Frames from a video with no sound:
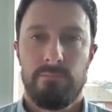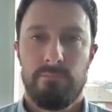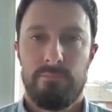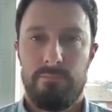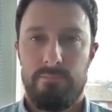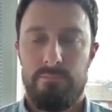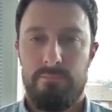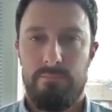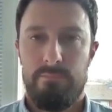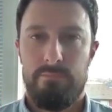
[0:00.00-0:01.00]

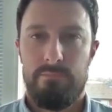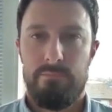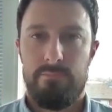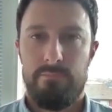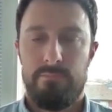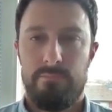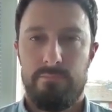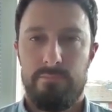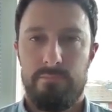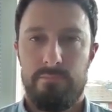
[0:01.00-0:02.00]

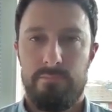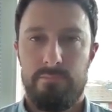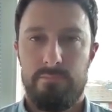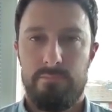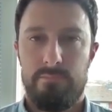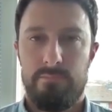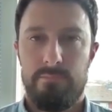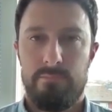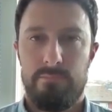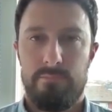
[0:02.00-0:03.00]

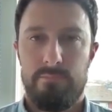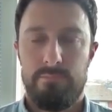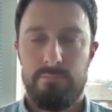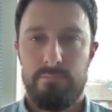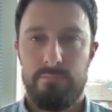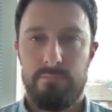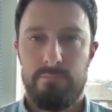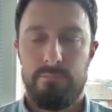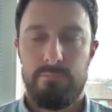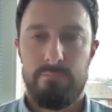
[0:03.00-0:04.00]

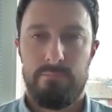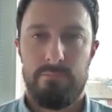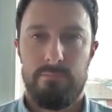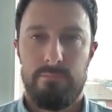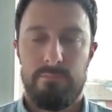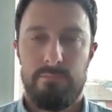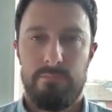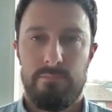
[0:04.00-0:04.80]
(not speaking)